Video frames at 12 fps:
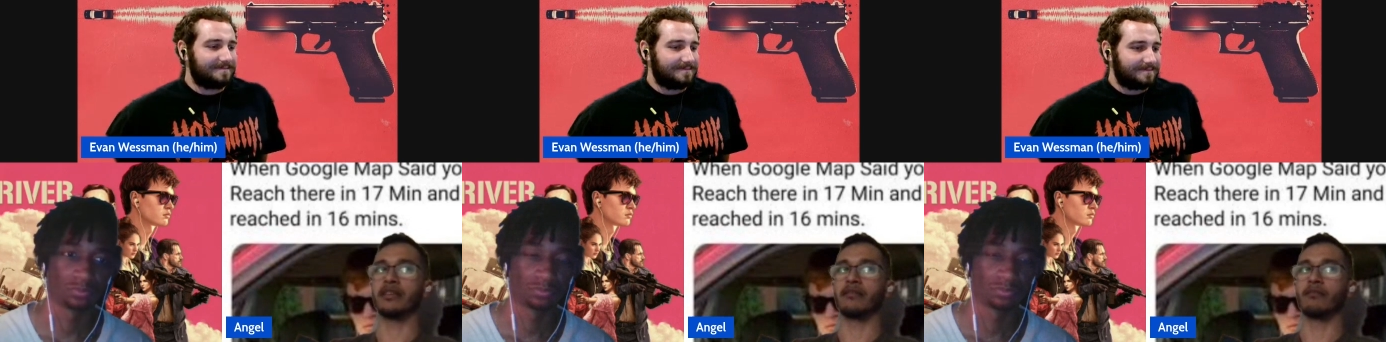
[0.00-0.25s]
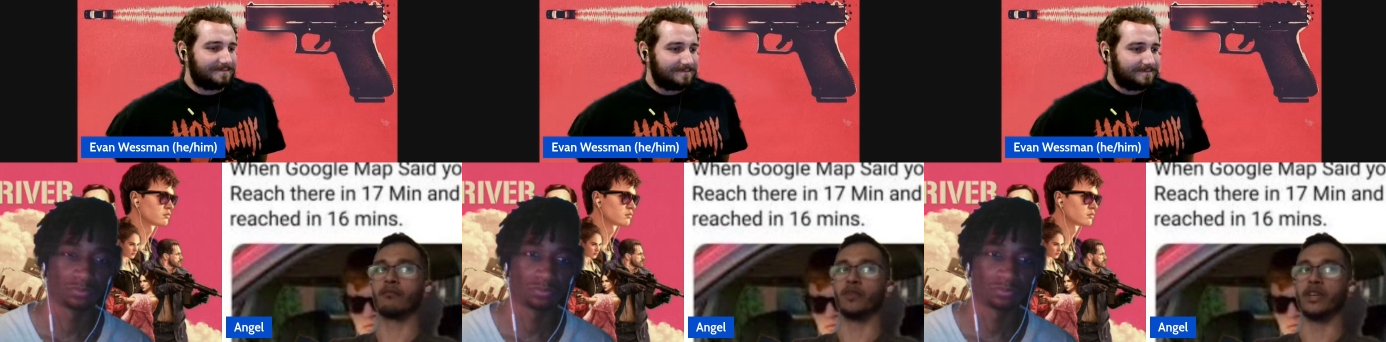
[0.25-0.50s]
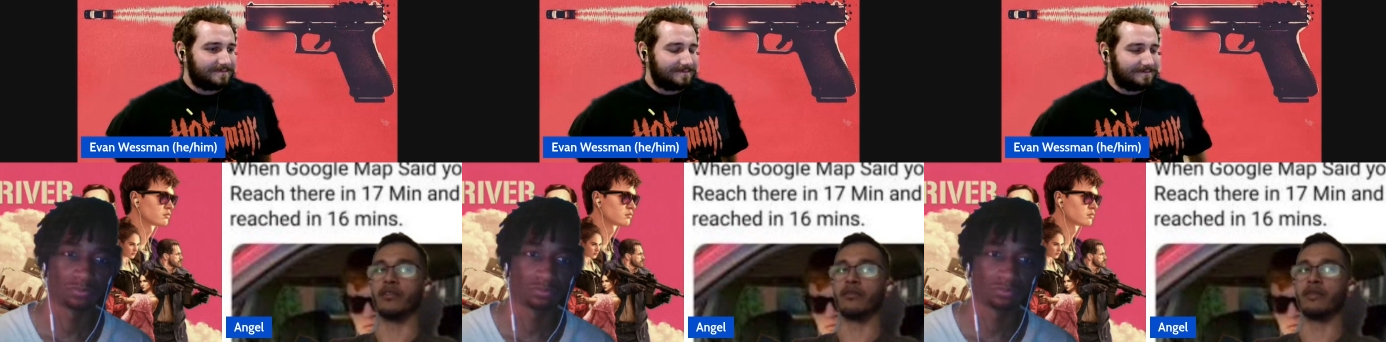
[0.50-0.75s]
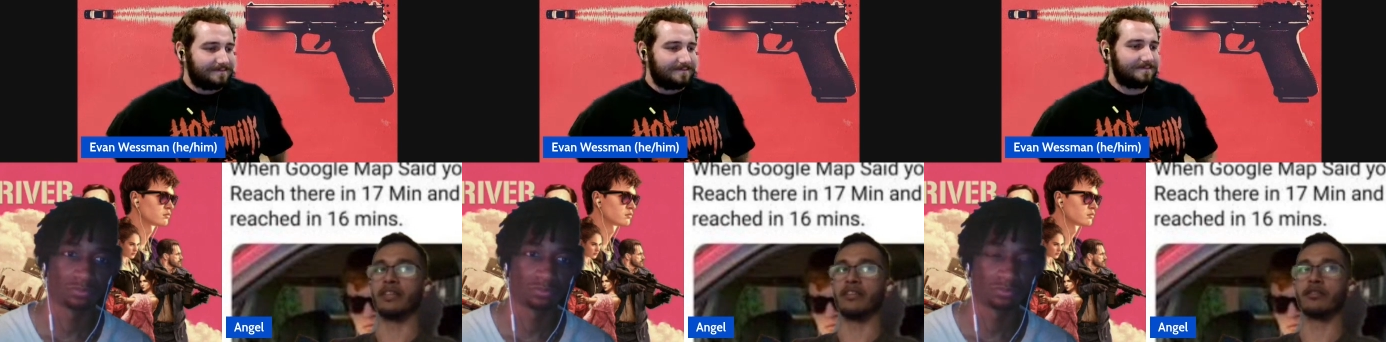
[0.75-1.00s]
Speaker 1: we
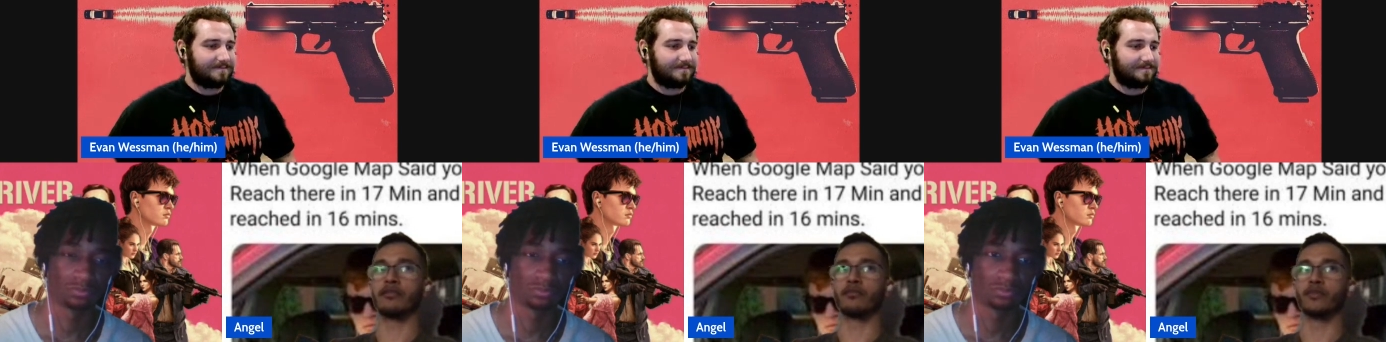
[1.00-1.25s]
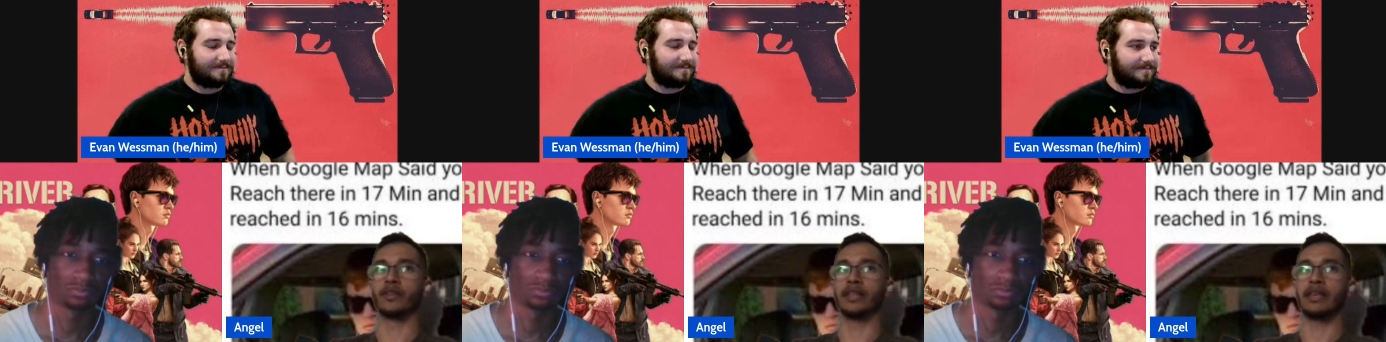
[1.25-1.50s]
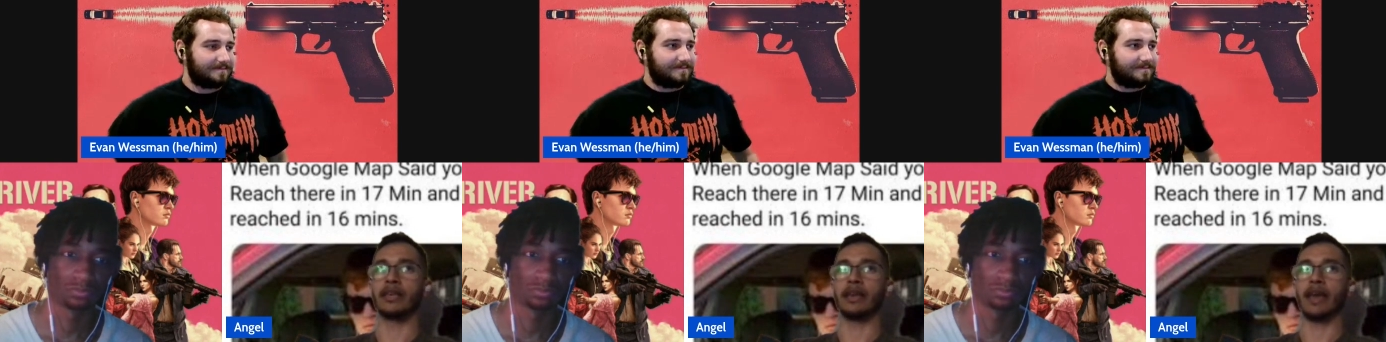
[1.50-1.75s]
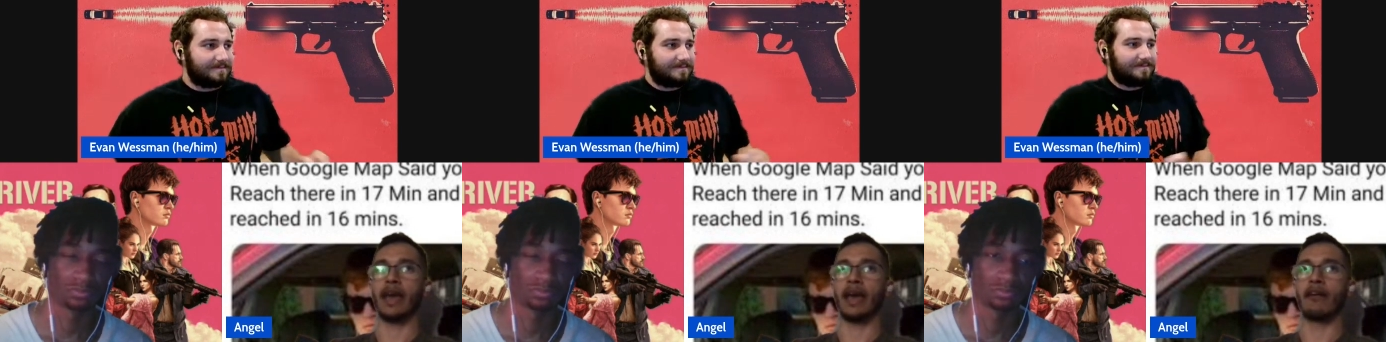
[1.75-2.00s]
he doesn't really
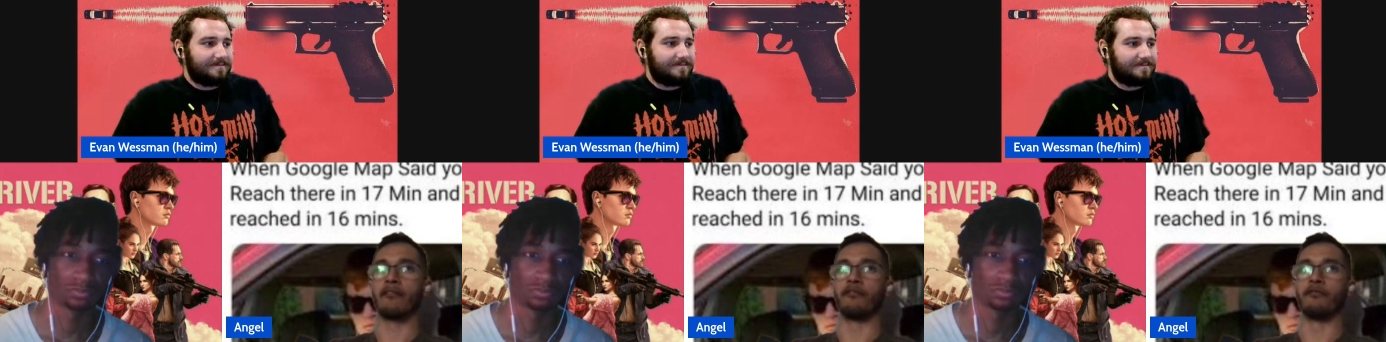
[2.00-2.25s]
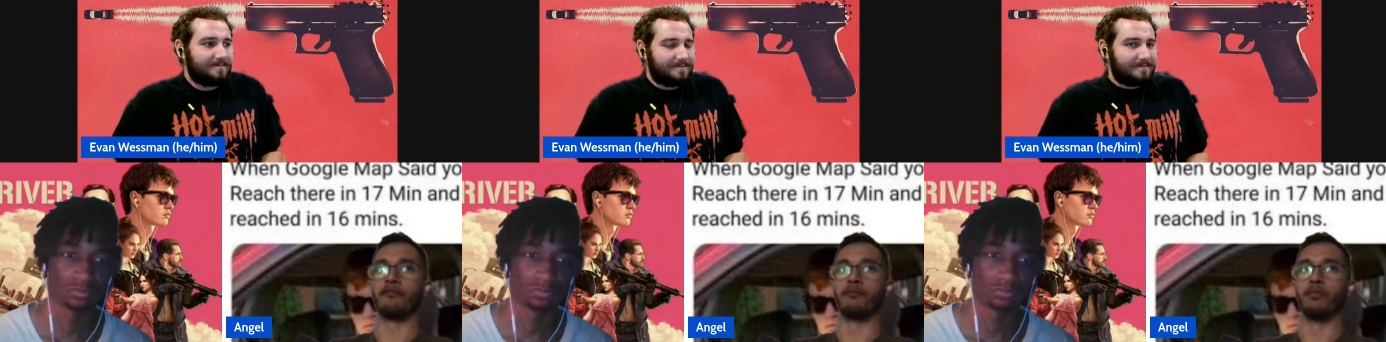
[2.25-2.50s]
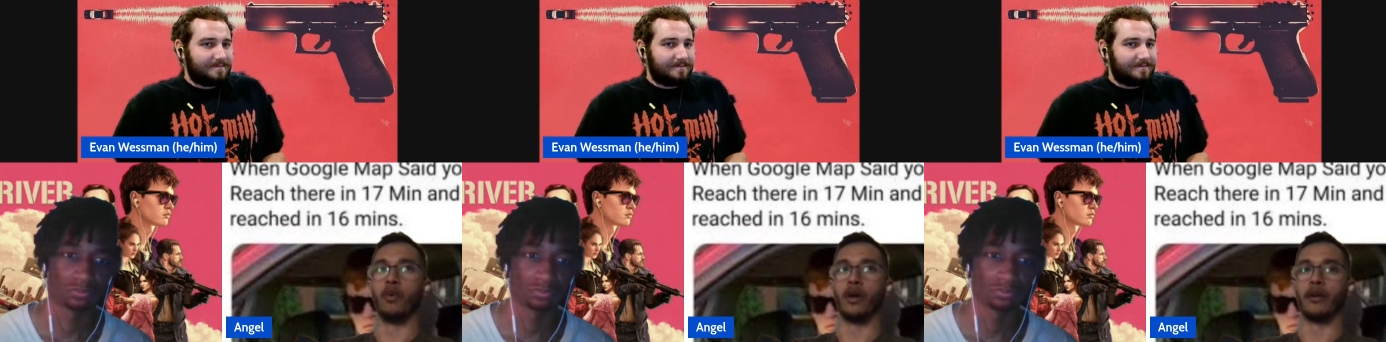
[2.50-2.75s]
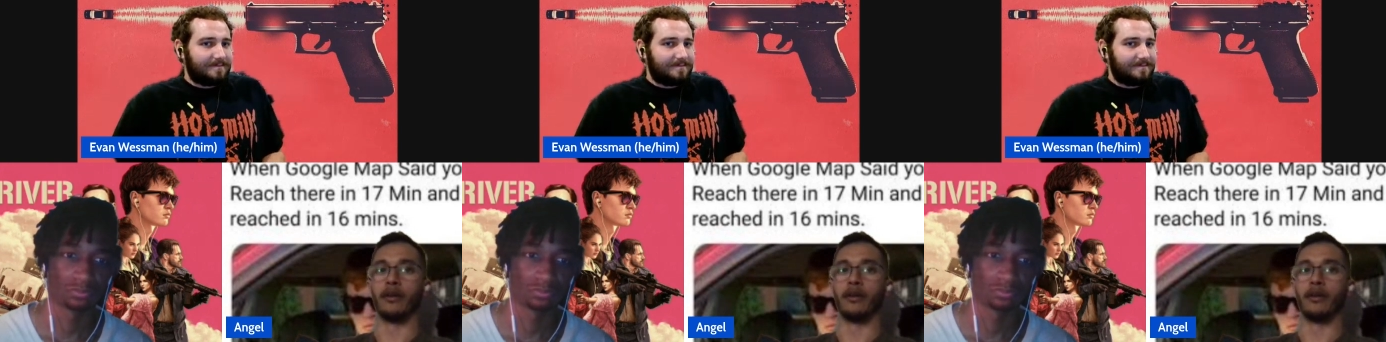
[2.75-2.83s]
have one